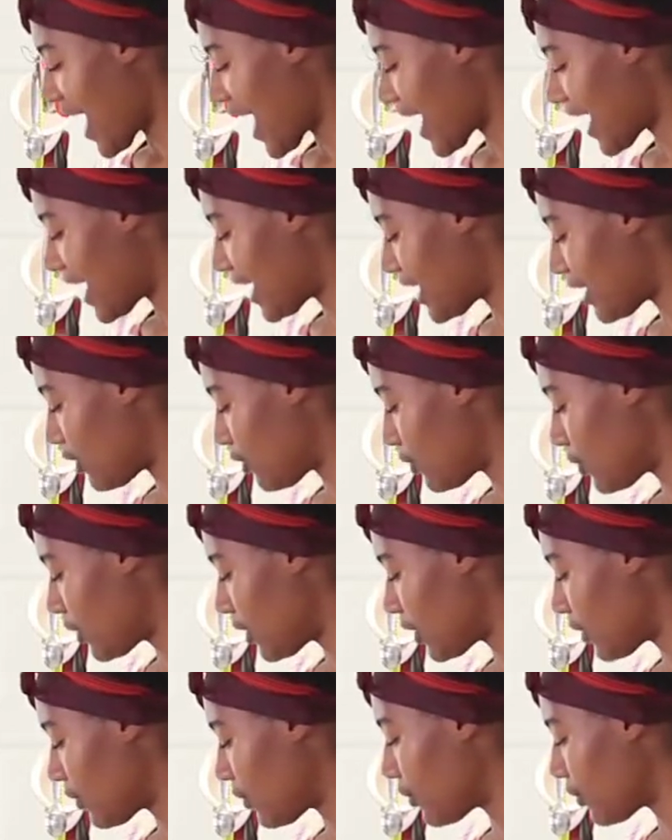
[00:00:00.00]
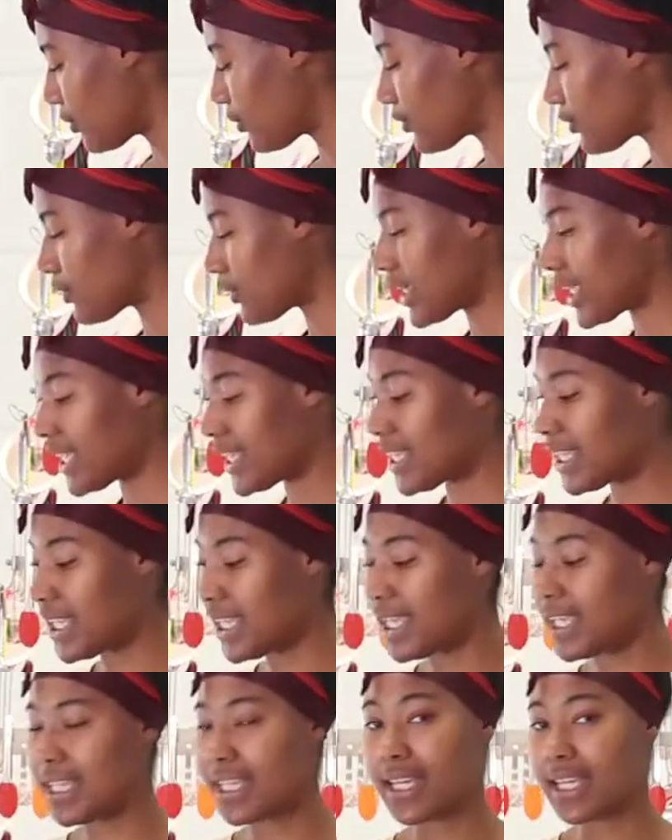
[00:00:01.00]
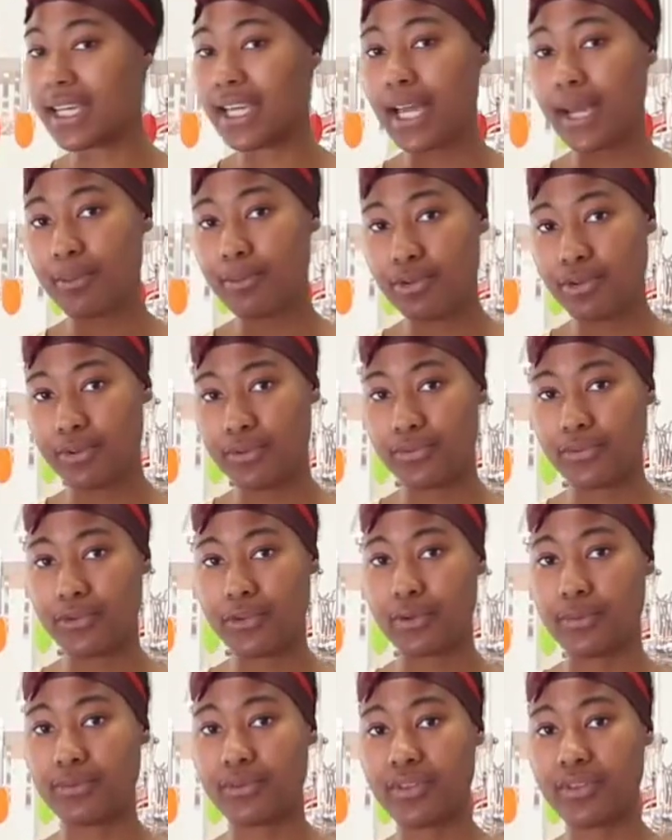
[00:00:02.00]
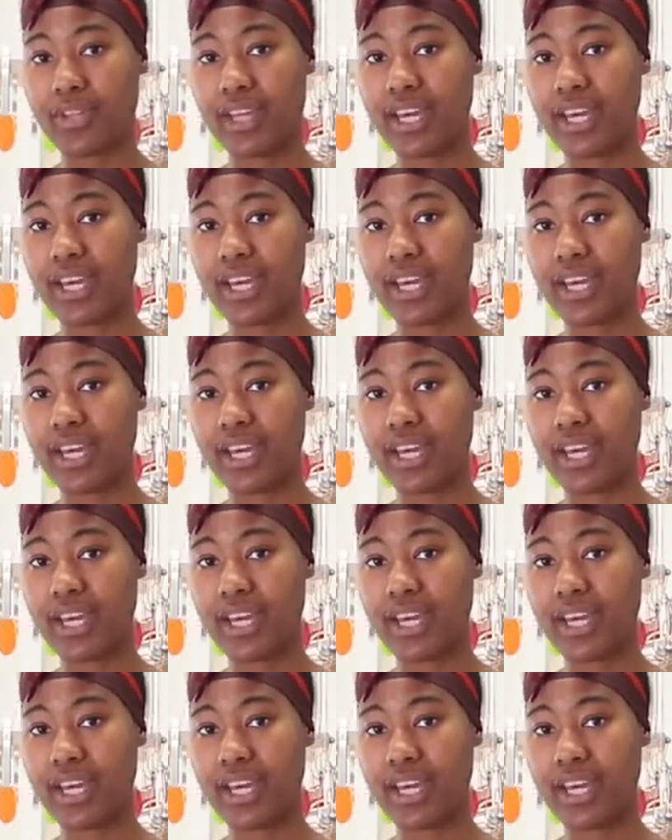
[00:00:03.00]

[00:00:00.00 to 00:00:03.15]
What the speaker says: And you can also get it in the capsule form, so